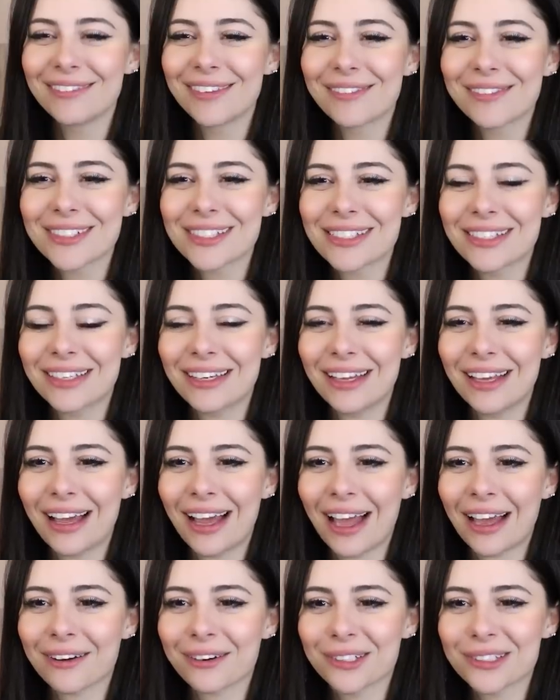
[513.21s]
I've never seen
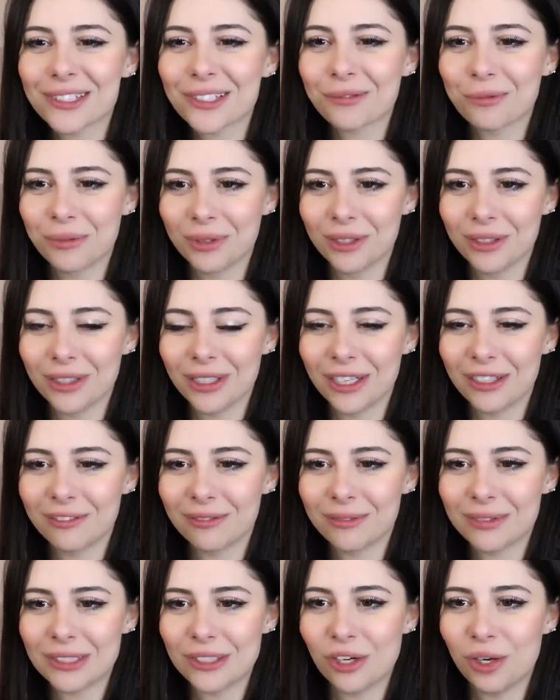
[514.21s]
adults in real
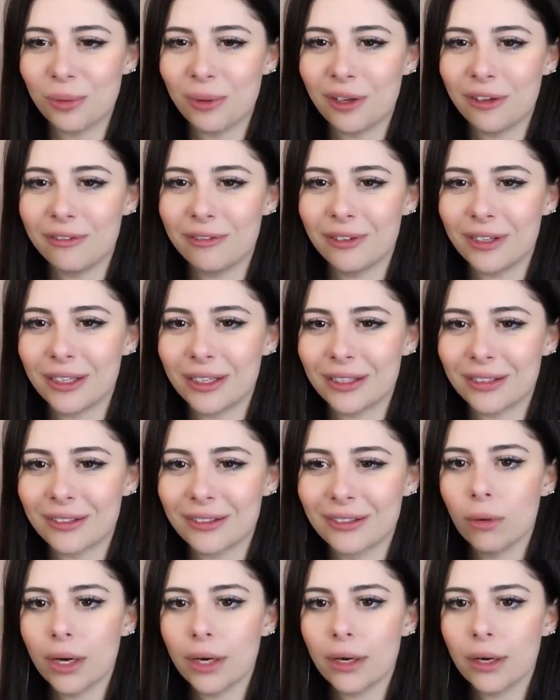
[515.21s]
life snowball fight.
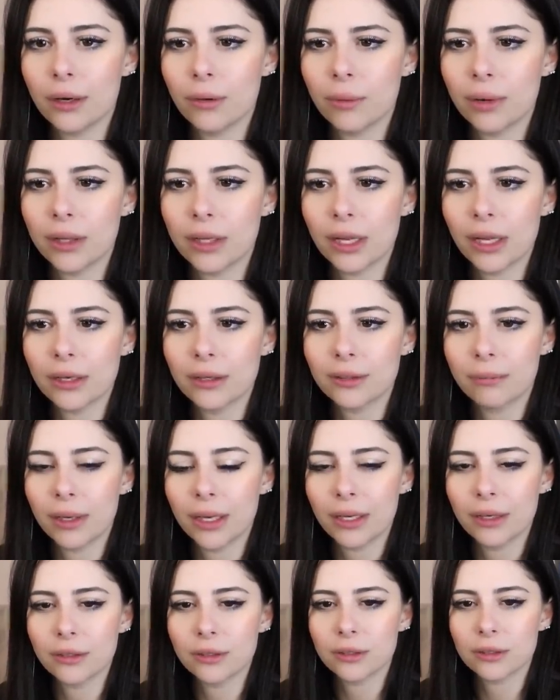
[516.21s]
Why not? Wait, that
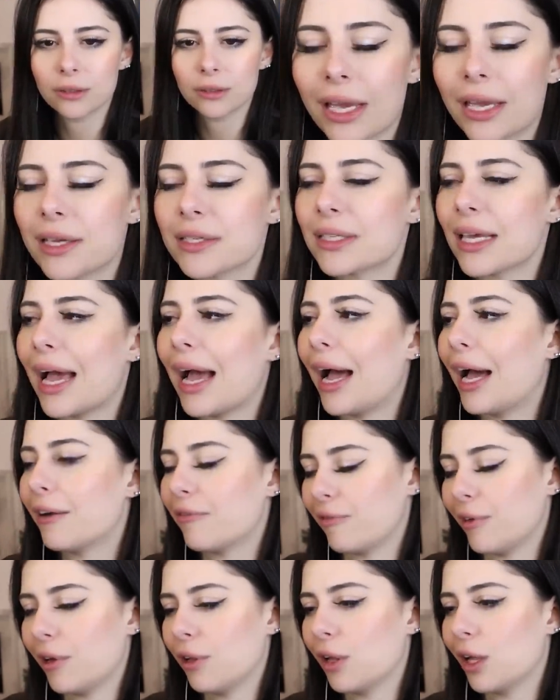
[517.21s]
man just... Okay, his
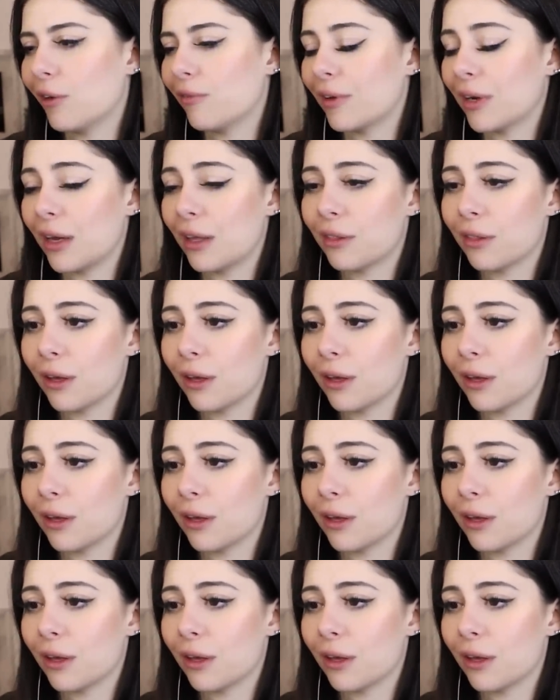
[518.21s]
hat fell off and I